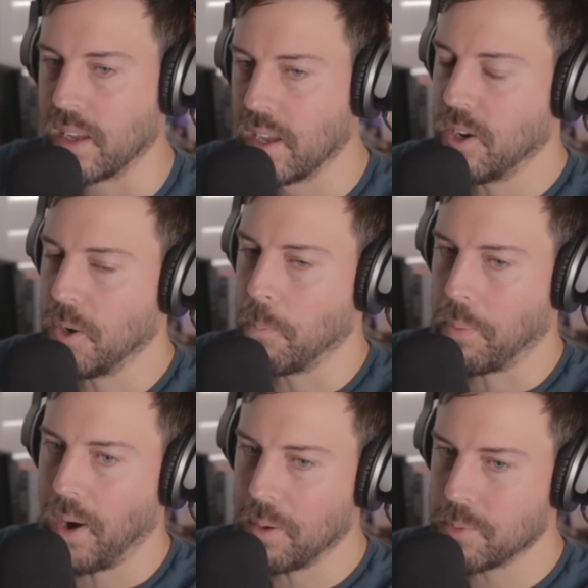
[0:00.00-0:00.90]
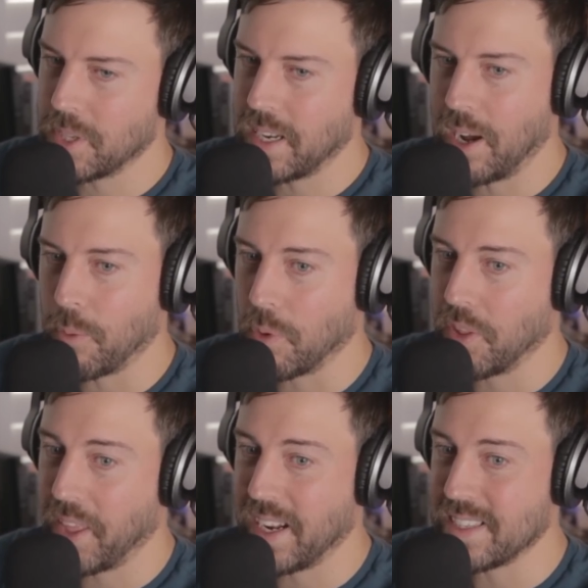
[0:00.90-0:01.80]
So probably not
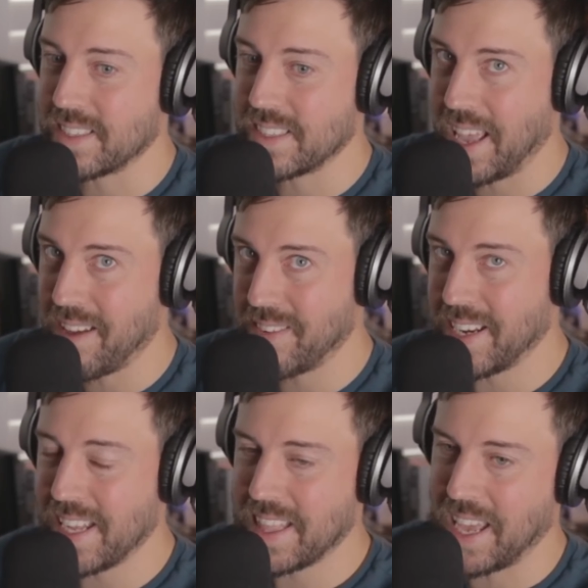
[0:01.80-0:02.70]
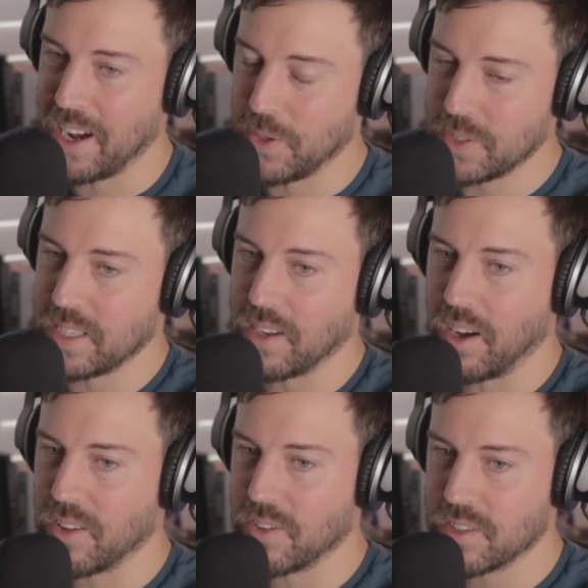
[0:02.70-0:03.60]
worth it at
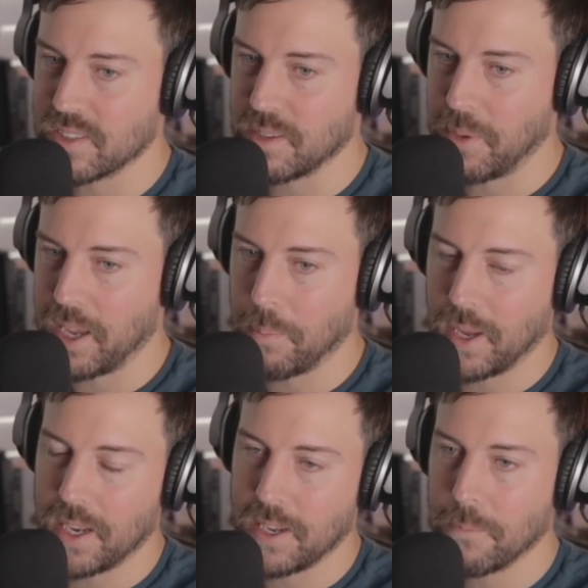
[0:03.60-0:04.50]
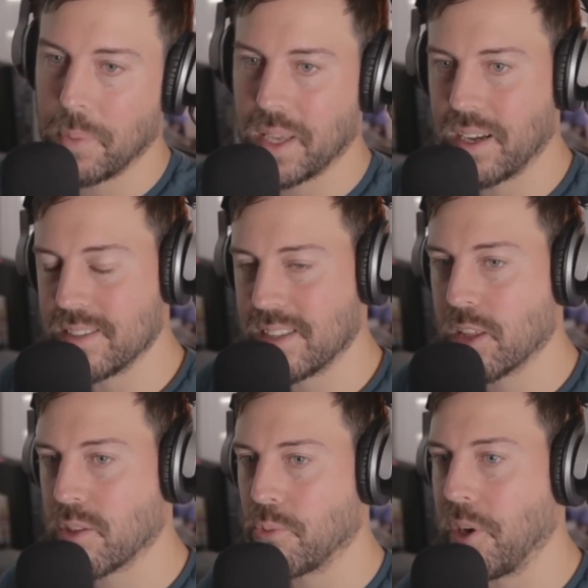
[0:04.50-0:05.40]
$70,000, in my opinion, because
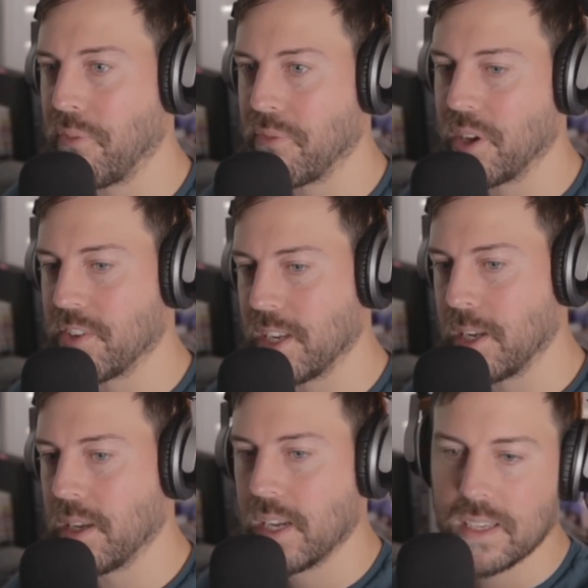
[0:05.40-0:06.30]
the 350